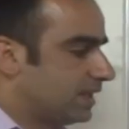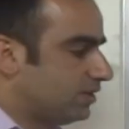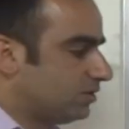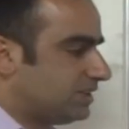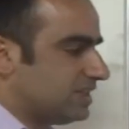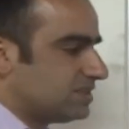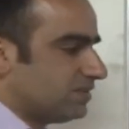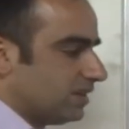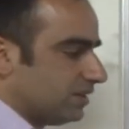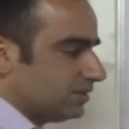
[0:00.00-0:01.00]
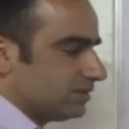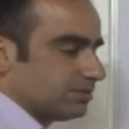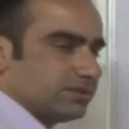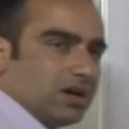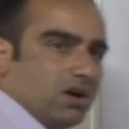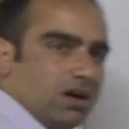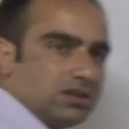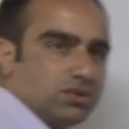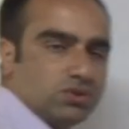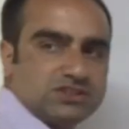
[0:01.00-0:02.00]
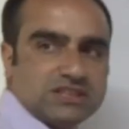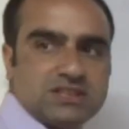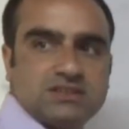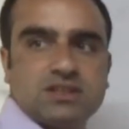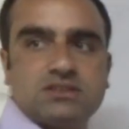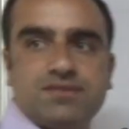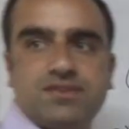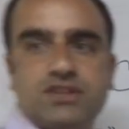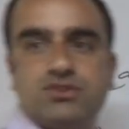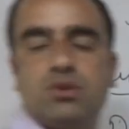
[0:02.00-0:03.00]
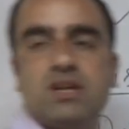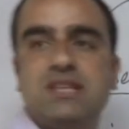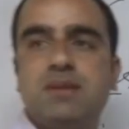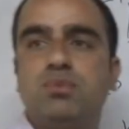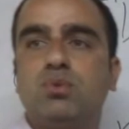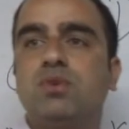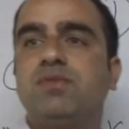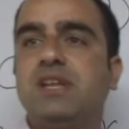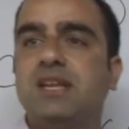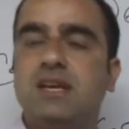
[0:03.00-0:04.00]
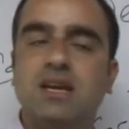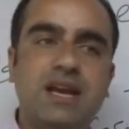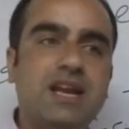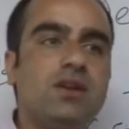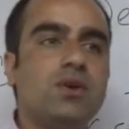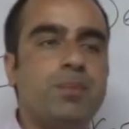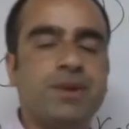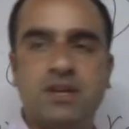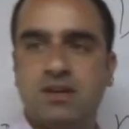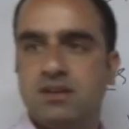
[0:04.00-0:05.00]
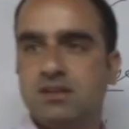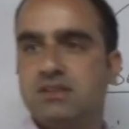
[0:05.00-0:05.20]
these all those successors after Ashoka, they proved very incompetent.